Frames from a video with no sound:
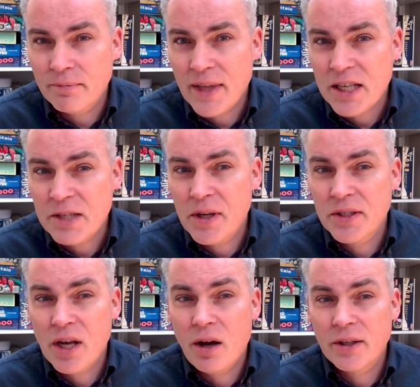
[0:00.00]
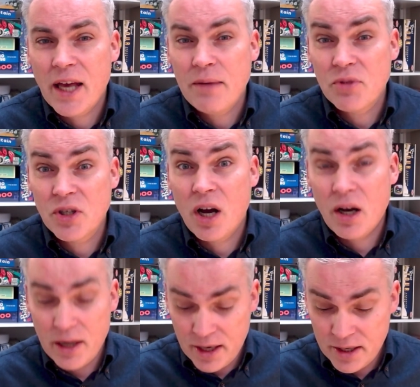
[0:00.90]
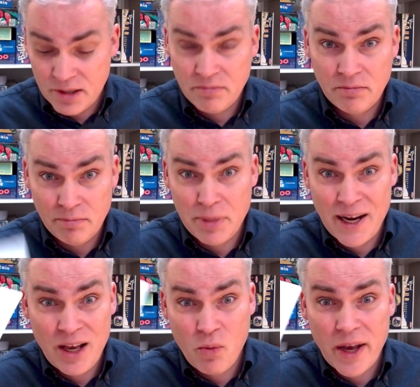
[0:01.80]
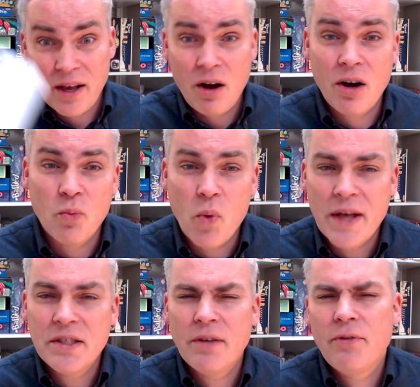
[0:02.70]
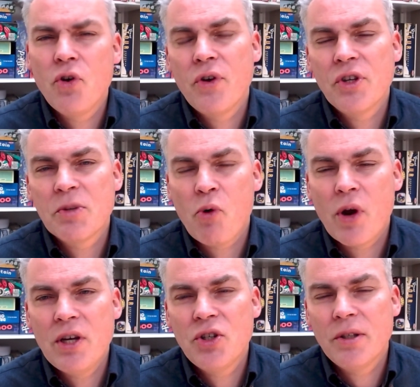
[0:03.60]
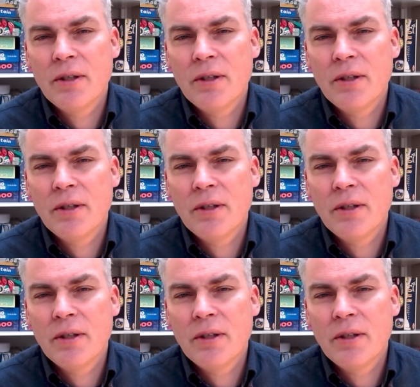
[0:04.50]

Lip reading: That's because card games start as blank white card waiting for your inspiration.